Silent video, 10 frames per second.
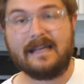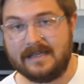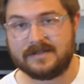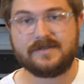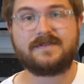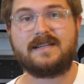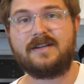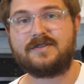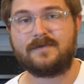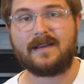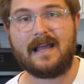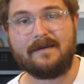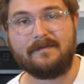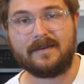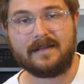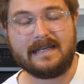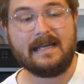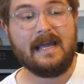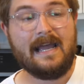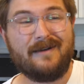into station
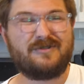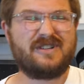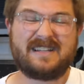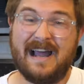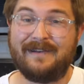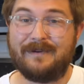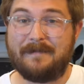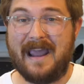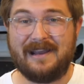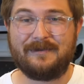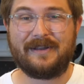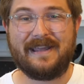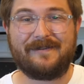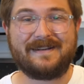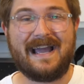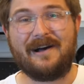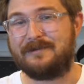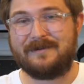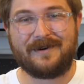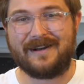reliability. It was just kind of a pain while they were down.
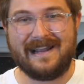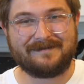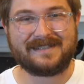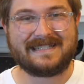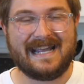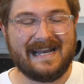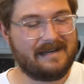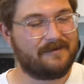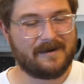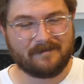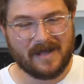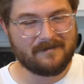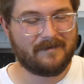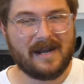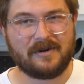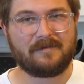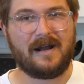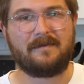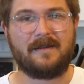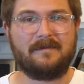We weren't able to get anywhere, but minor
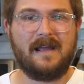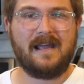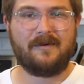problem.